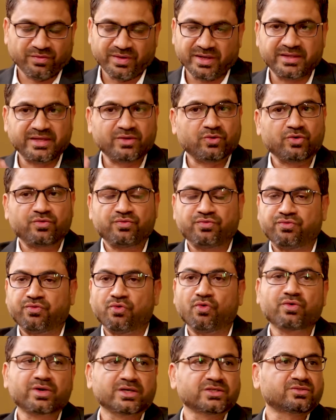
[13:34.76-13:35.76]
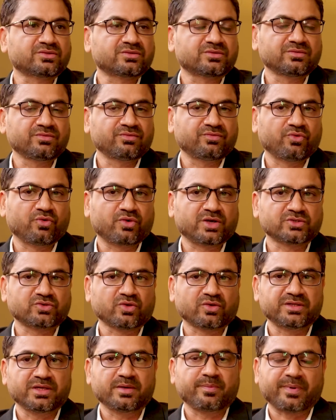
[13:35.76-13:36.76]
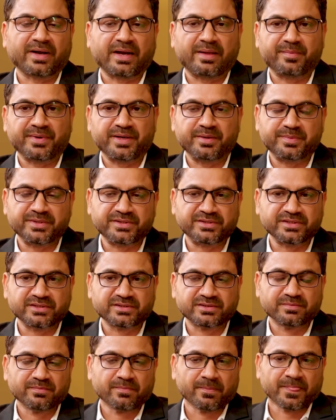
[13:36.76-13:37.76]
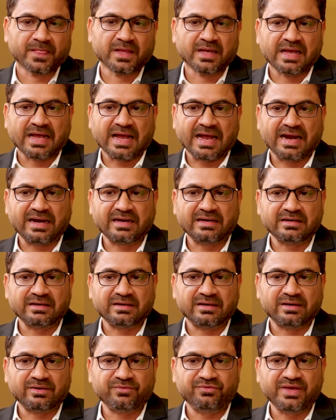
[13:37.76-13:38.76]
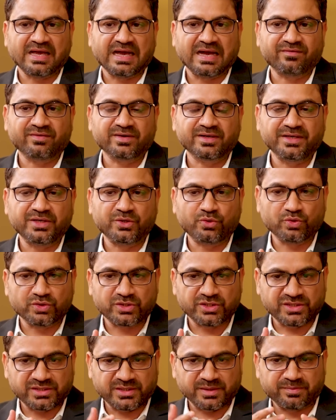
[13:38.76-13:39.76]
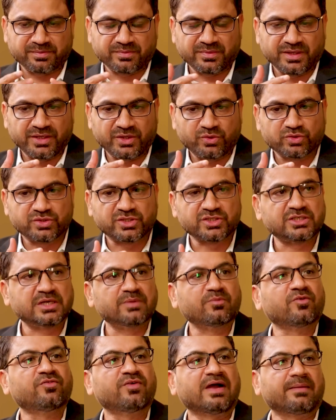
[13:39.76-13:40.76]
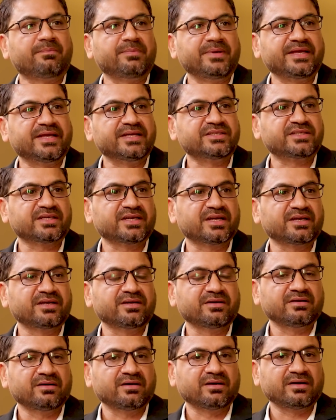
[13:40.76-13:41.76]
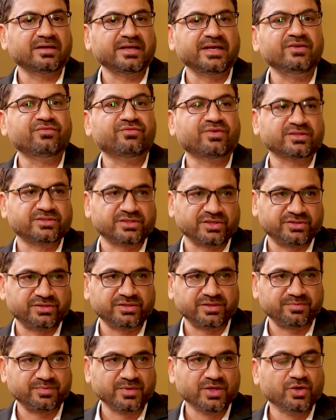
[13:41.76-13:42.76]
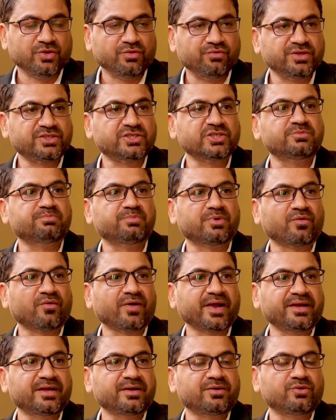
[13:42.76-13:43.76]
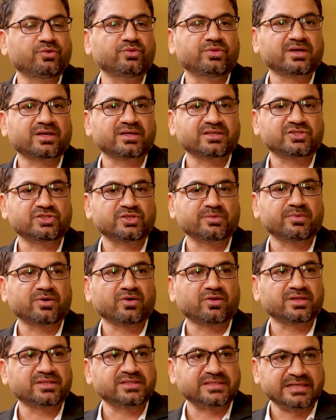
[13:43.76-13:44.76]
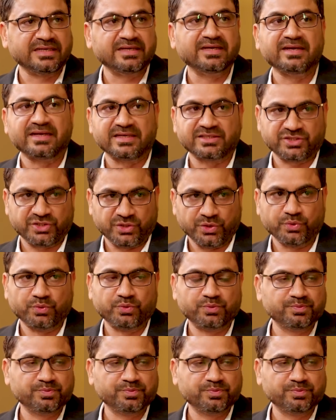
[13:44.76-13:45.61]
where they could focus on their primary business. And we have an ecosystem of application and infrastructure, which is provided to the customer on the single SKU.